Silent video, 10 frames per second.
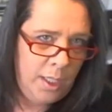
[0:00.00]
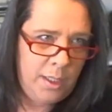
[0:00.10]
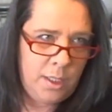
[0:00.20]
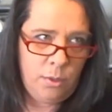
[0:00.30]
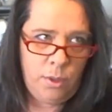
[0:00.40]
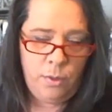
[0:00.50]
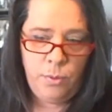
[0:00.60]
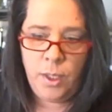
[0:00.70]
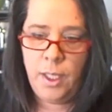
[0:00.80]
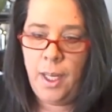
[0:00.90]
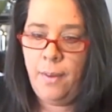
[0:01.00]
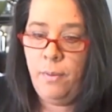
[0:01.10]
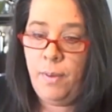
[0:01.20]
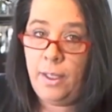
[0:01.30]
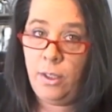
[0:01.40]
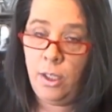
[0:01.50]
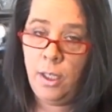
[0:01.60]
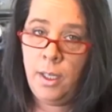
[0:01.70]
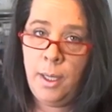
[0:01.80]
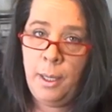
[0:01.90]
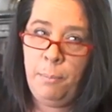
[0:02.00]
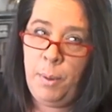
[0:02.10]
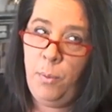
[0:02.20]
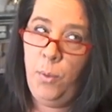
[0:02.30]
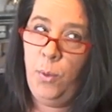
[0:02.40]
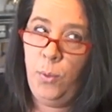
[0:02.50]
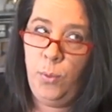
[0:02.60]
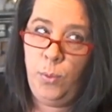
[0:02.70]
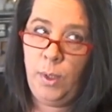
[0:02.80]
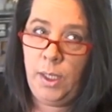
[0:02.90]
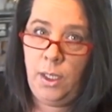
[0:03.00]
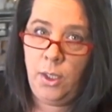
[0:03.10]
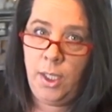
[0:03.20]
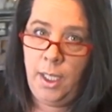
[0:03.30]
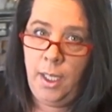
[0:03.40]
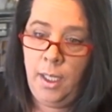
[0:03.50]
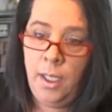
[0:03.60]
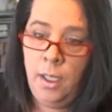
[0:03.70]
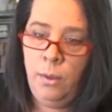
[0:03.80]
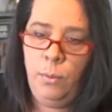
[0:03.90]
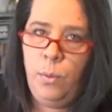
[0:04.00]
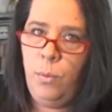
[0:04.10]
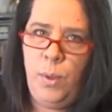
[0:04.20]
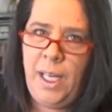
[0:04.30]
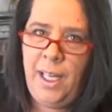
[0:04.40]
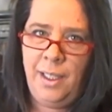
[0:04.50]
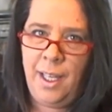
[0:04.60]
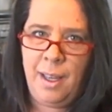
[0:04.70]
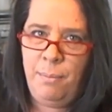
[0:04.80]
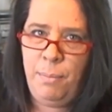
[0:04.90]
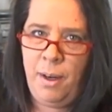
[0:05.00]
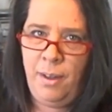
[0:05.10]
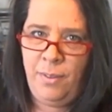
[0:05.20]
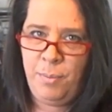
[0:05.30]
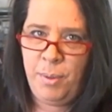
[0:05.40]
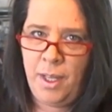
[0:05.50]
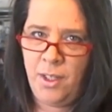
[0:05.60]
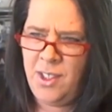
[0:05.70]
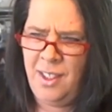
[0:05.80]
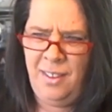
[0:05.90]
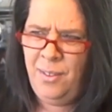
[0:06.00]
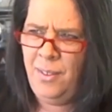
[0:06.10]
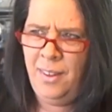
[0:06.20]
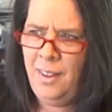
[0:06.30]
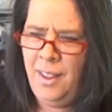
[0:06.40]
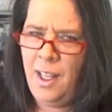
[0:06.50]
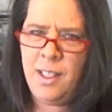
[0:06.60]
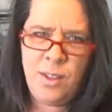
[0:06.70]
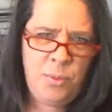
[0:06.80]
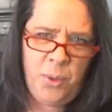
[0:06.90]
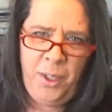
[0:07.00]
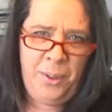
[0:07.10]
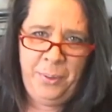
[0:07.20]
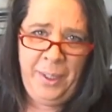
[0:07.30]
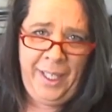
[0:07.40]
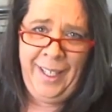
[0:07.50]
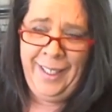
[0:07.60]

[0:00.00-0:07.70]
don't know if we're going to have a vendor, but we're really looking, like I'm part of the production. That's the royal we.